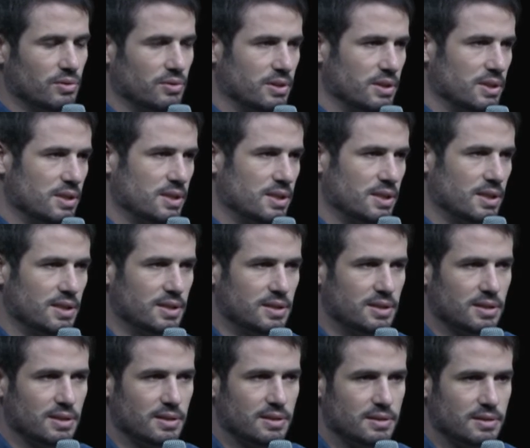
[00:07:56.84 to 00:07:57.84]

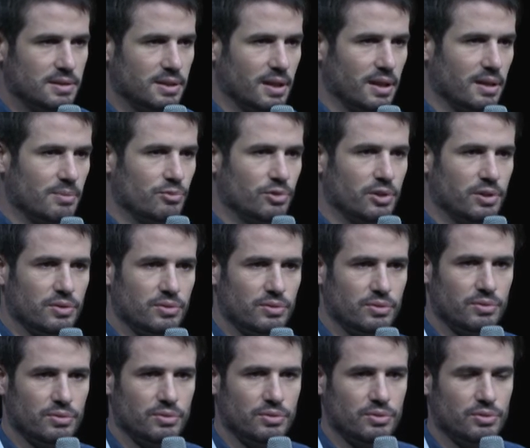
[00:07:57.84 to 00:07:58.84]
dedicated time where
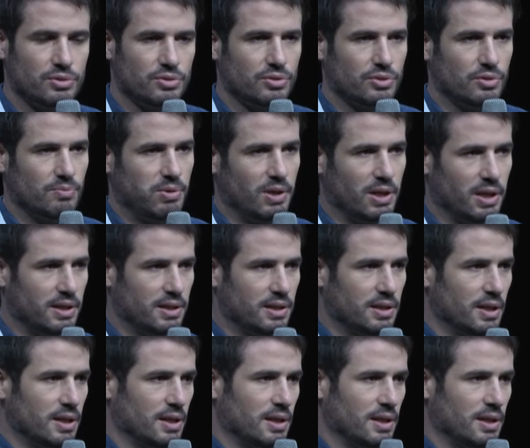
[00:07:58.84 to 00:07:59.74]
you should apply,